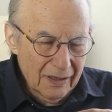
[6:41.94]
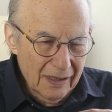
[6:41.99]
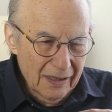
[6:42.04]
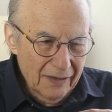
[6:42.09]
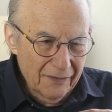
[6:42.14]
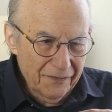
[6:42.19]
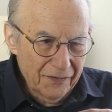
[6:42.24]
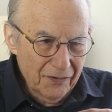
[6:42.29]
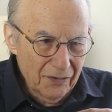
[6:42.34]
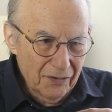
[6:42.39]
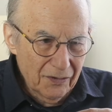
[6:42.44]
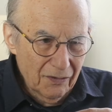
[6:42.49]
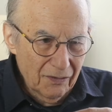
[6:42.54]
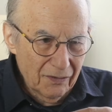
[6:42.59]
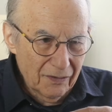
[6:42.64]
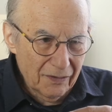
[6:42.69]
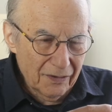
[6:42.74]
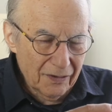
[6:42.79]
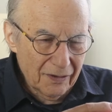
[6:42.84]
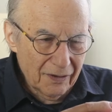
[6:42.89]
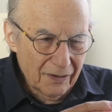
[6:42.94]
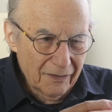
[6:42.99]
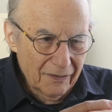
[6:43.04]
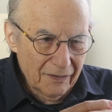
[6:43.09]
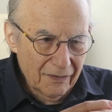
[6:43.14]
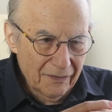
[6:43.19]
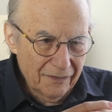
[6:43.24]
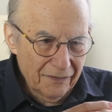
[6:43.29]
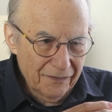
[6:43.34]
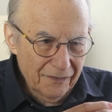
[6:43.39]
If you don't
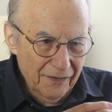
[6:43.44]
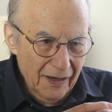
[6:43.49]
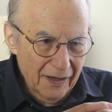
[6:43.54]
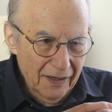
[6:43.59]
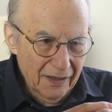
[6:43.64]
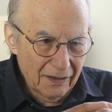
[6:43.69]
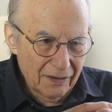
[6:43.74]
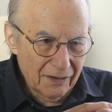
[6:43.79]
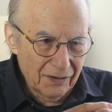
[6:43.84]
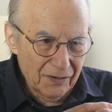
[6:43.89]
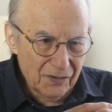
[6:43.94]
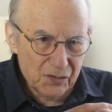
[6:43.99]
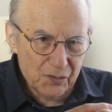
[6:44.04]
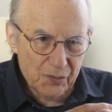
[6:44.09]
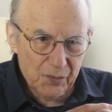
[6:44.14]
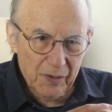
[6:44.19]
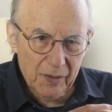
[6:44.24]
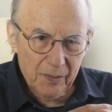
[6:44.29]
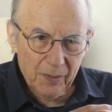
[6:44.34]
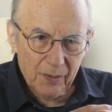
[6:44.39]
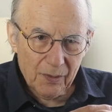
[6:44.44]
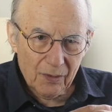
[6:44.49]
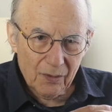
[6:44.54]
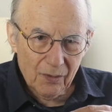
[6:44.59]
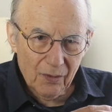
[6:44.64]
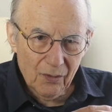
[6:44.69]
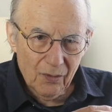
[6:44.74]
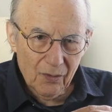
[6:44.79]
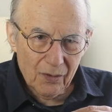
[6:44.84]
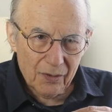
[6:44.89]
fight these people
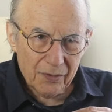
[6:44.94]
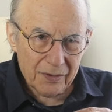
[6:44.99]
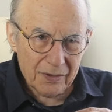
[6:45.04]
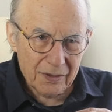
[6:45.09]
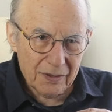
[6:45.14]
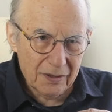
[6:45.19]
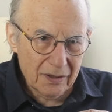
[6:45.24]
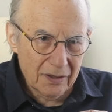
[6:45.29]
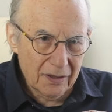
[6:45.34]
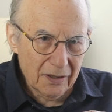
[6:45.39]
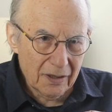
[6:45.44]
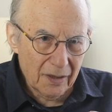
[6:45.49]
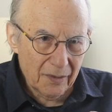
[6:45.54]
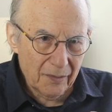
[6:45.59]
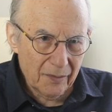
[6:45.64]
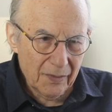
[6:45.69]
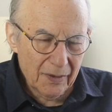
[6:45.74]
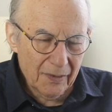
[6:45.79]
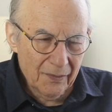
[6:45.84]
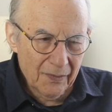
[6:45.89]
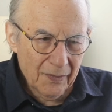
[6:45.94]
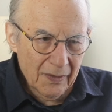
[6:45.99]
all the time,